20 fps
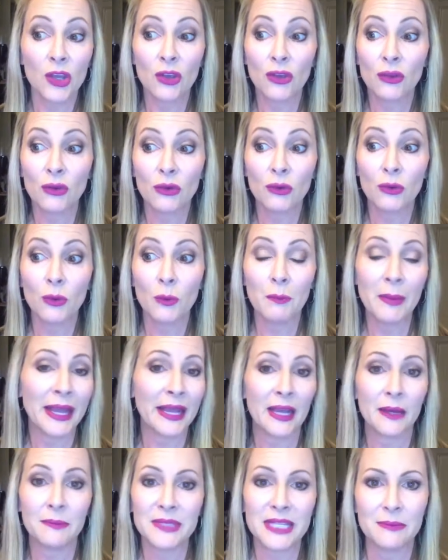who
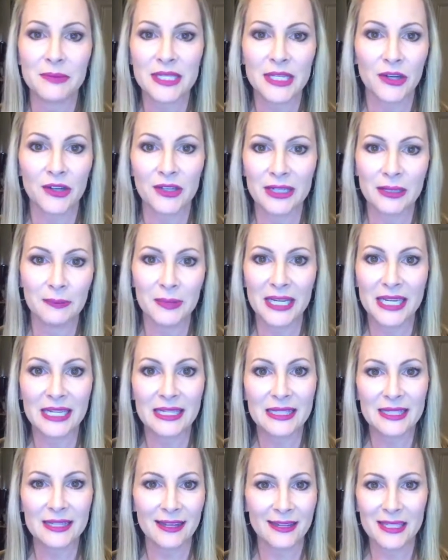make up Team Serendipity.
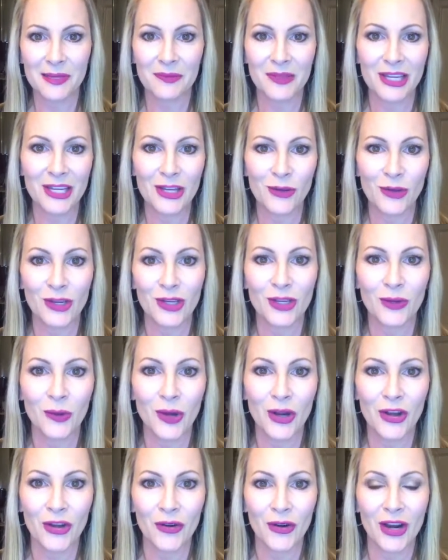It's not something you can do
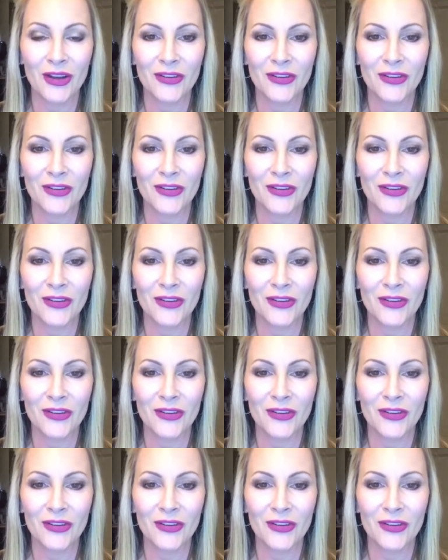on your